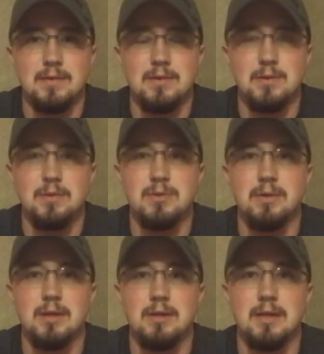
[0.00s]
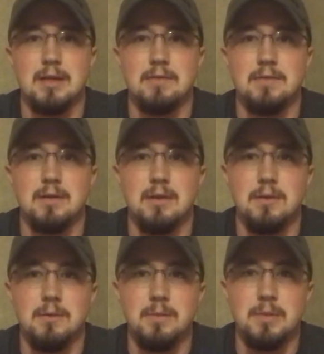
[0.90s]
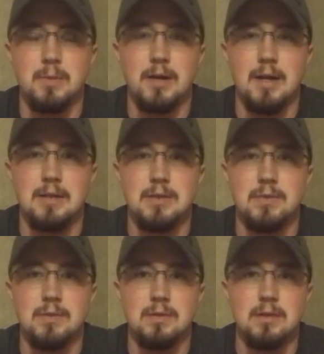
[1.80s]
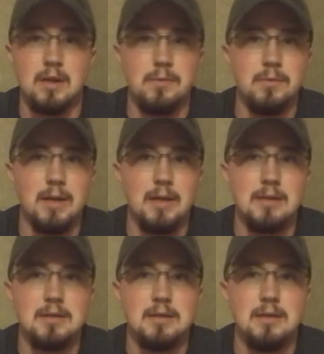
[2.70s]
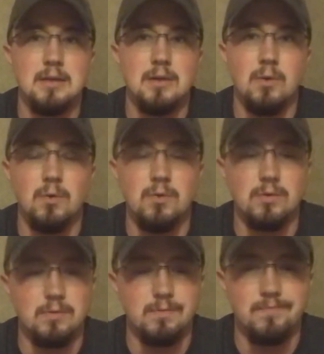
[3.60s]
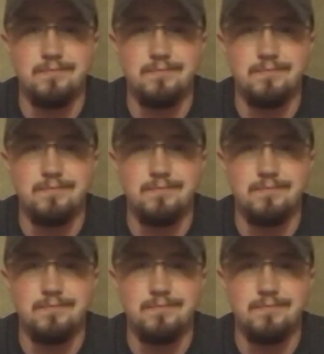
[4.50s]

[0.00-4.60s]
So would you rather have? A little bit of practice with a couple mags, or,